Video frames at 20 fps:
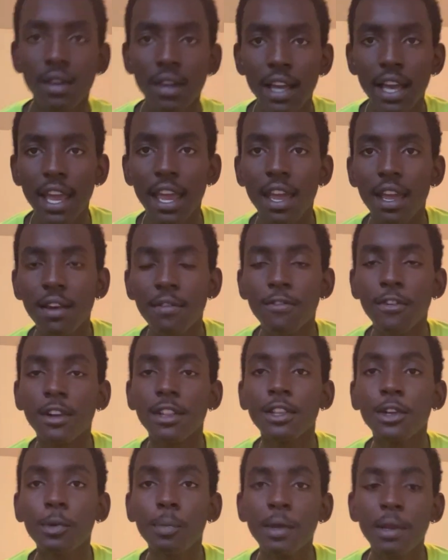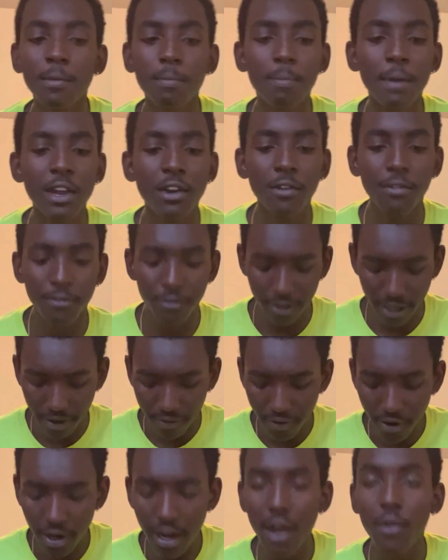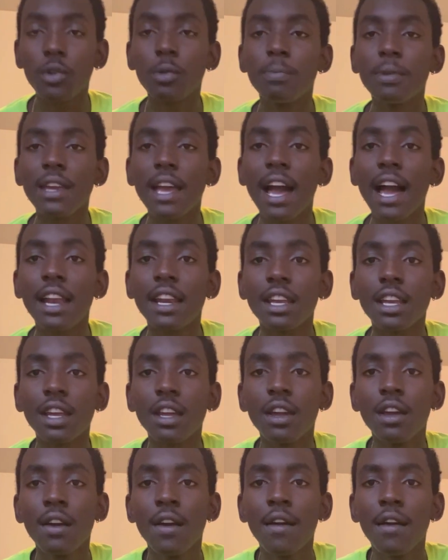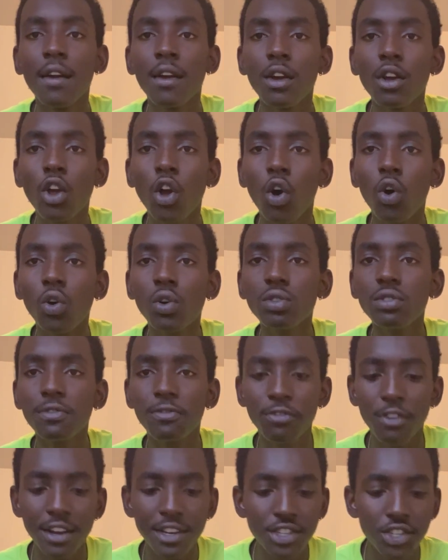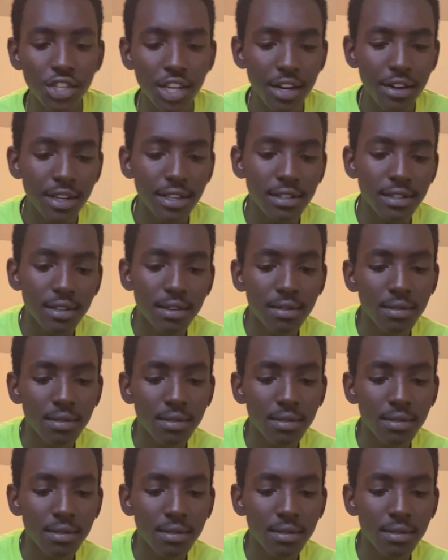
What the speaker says: And for a little bit better flavor, I will be adding cold fresh cherries,